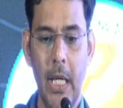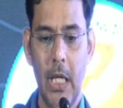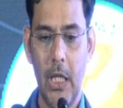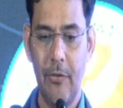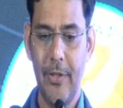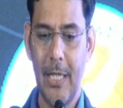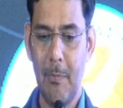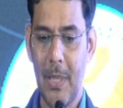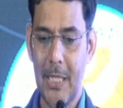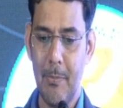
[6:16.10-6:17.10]
EVL
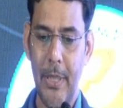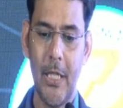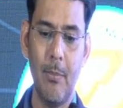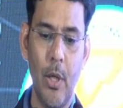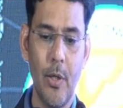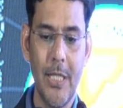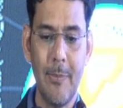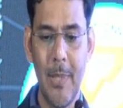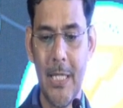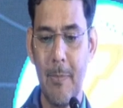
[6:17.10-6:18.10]
plus beta blockers
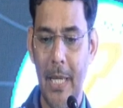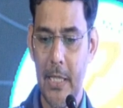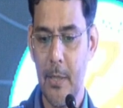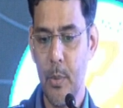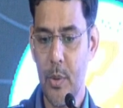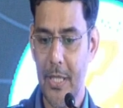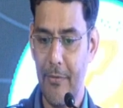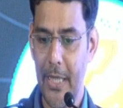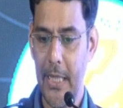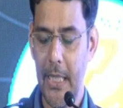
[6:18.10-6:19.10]
plus placebo
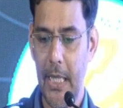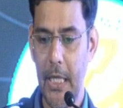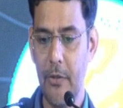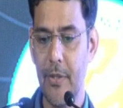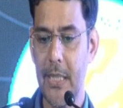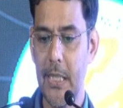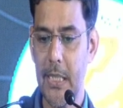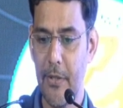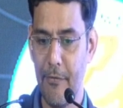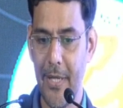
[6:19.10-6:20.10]
78 versus
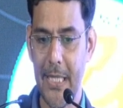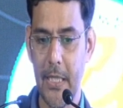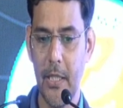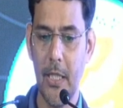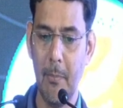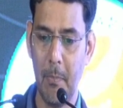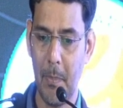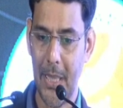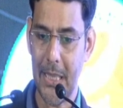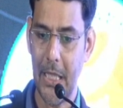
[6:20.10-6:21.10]
simvastatin
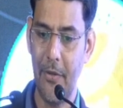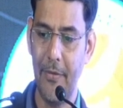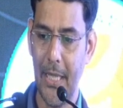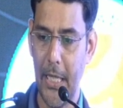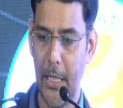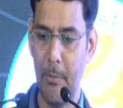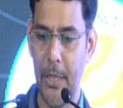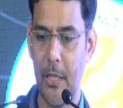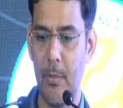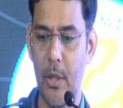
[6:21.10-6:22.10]
plus EVL and
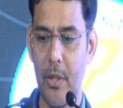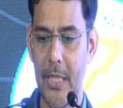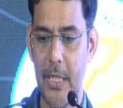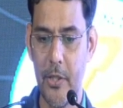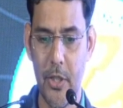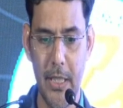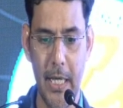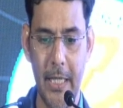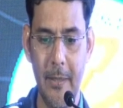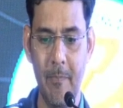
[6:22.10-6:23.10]
beta blocker
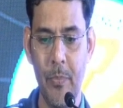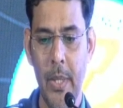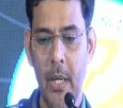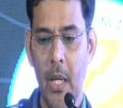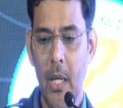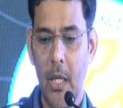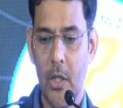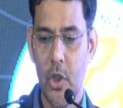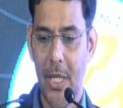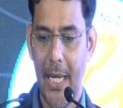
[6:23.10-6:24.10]
69.
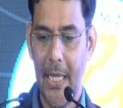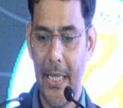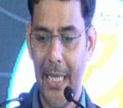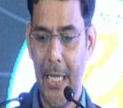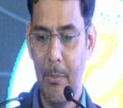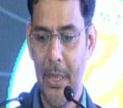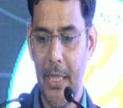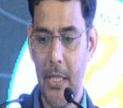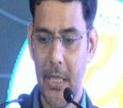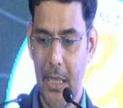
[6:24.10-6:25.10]
Child A, B
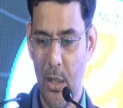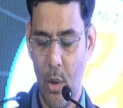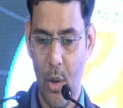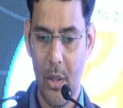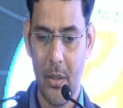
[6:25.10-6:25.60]
and C, all